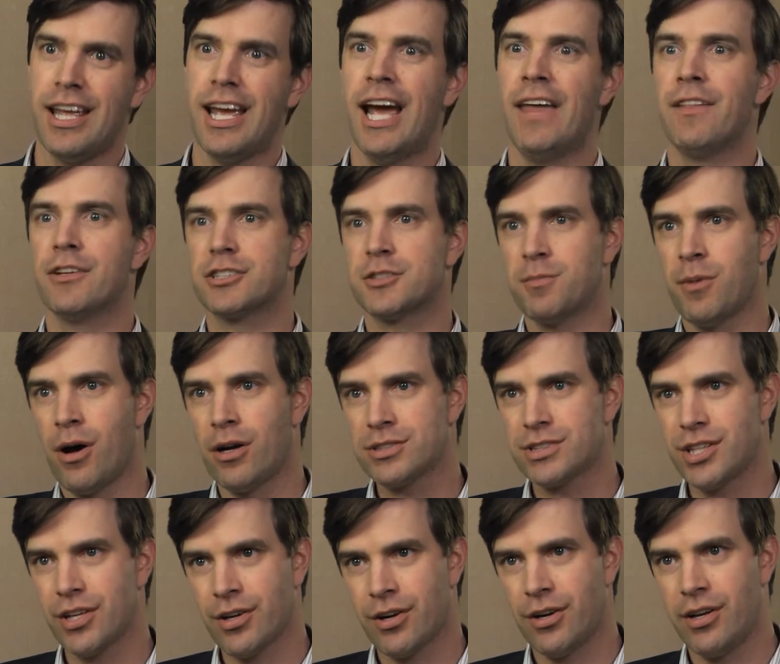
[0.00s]
and the small
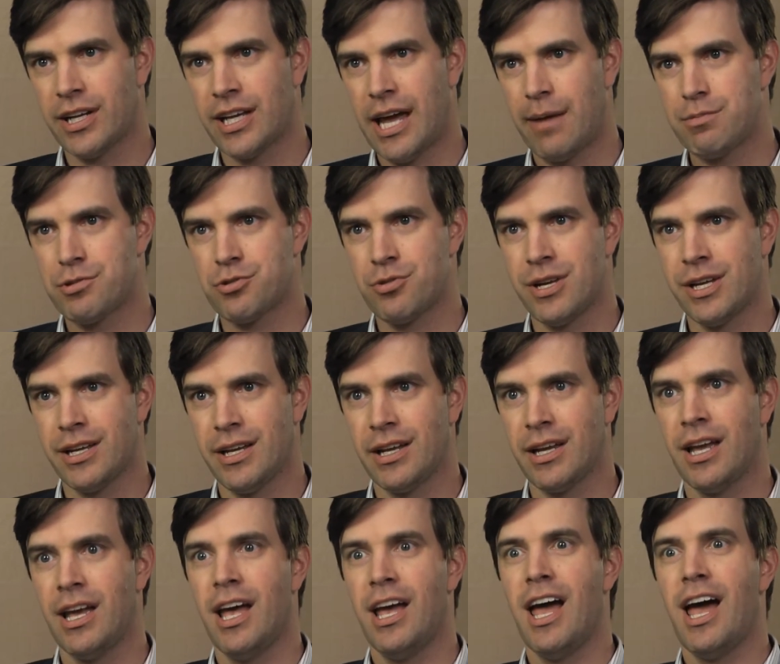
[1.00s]
cell area kept shrinking,
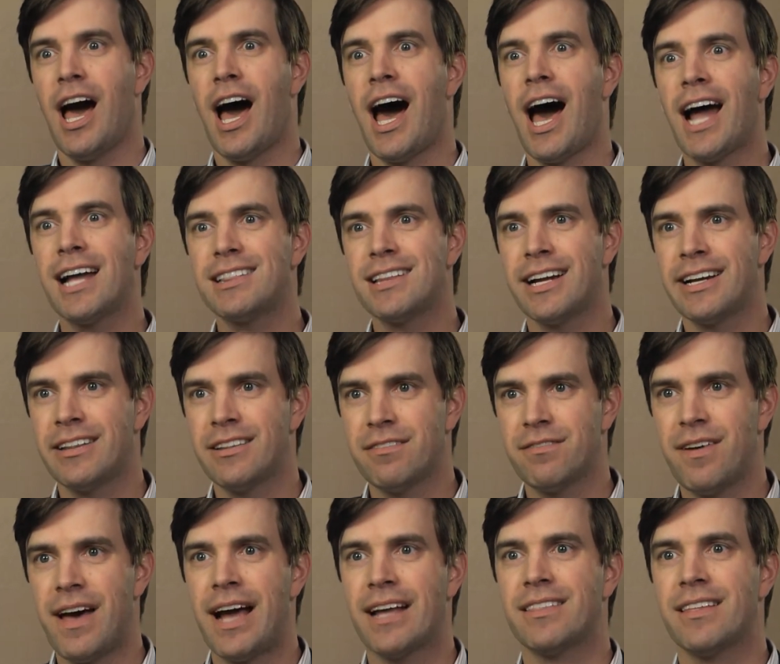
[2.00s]
highlighting the
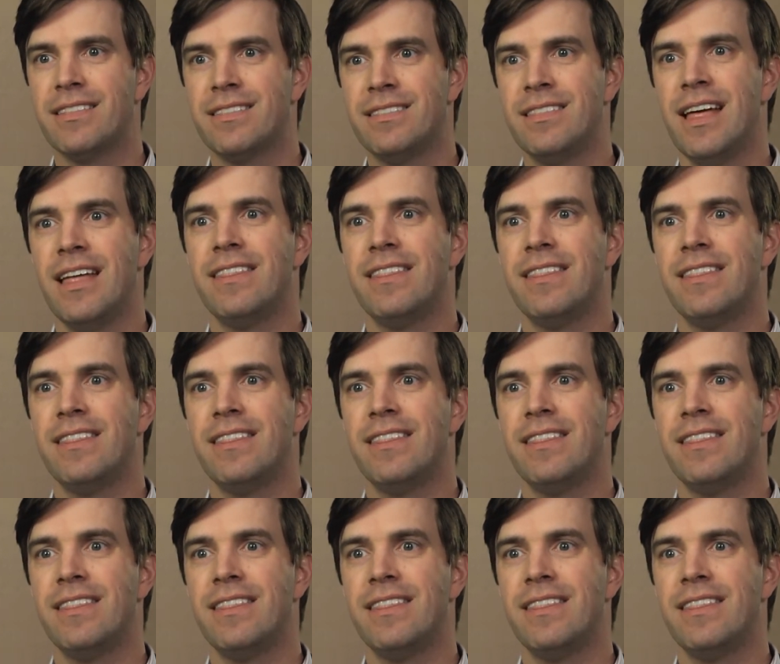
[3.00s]
fact that